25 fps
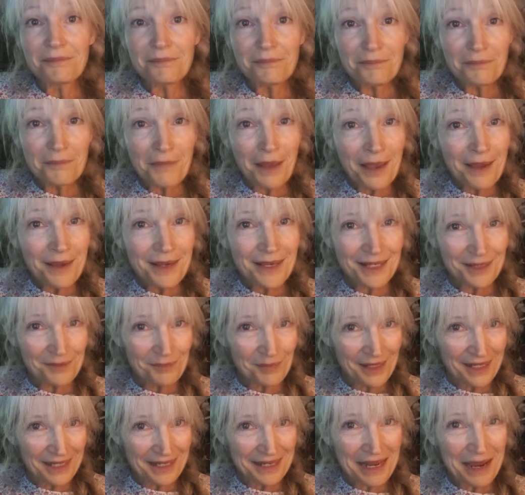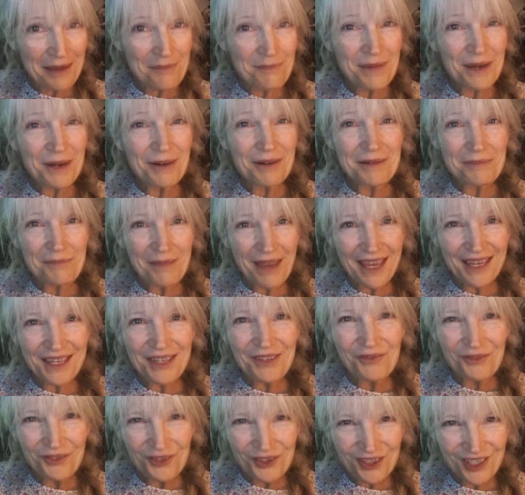My husband and I married back
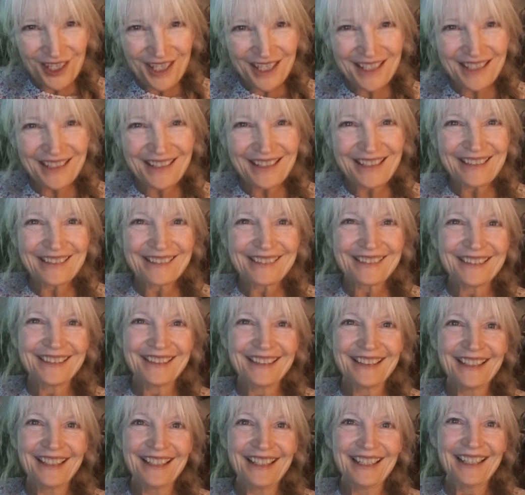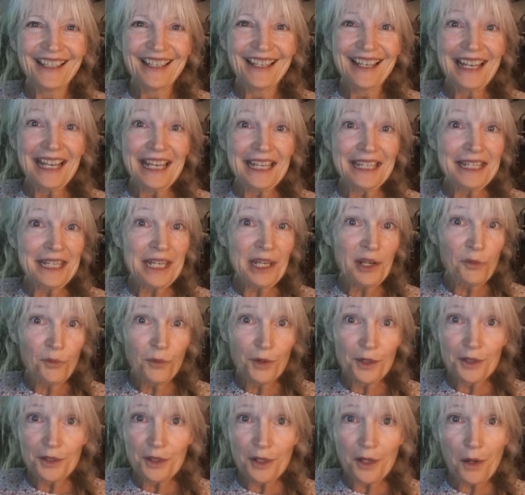in Virginia, and he
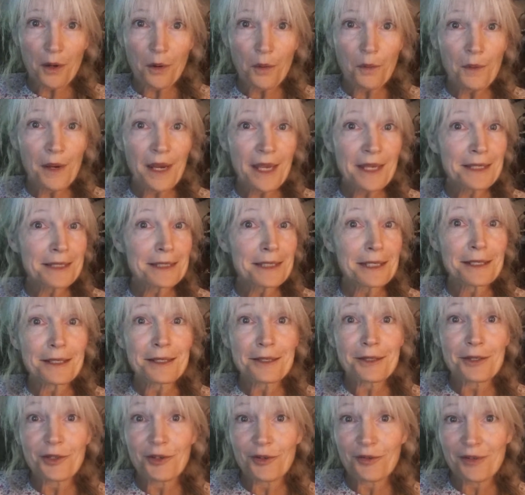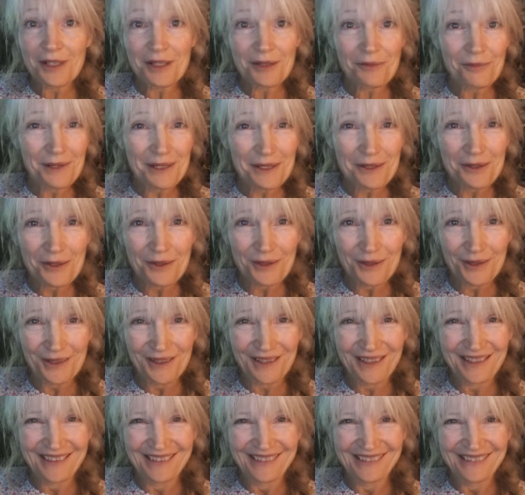wanted to go west as soon as we
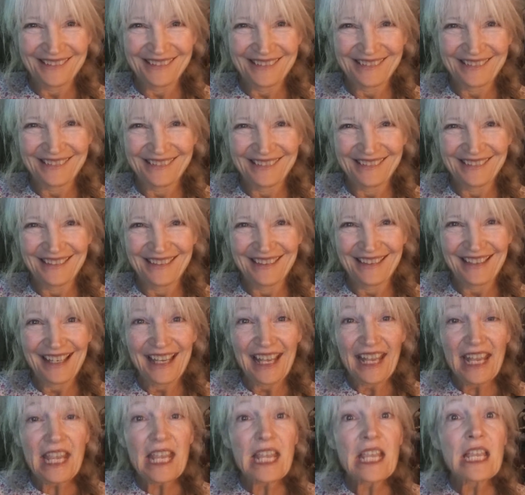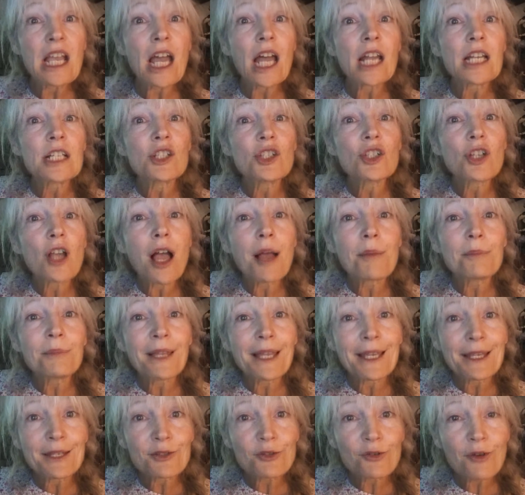could. He got a job
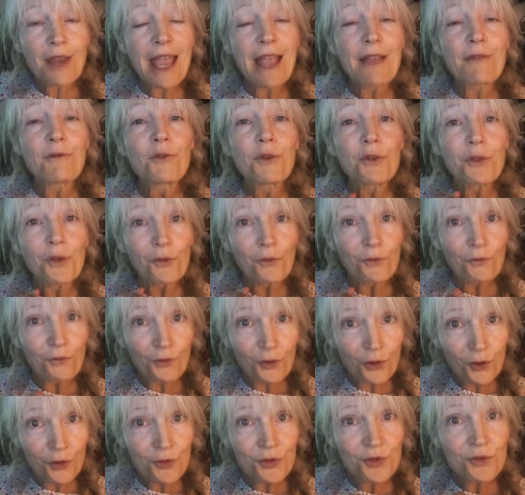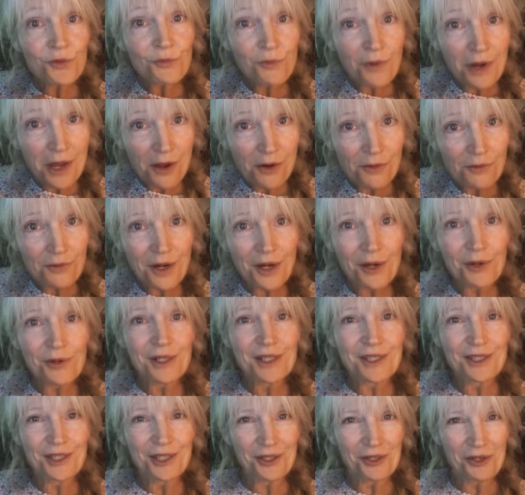laying track for the first railroad
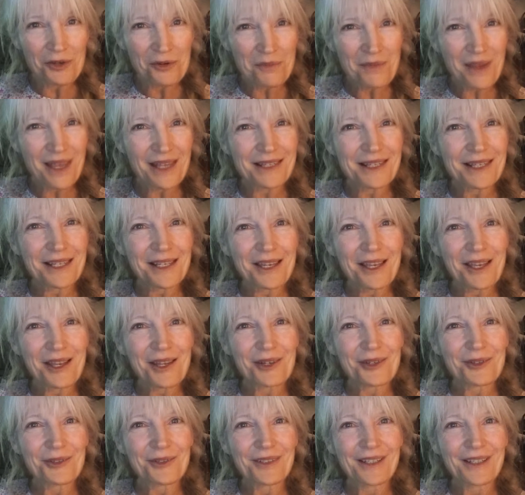into New Mexico,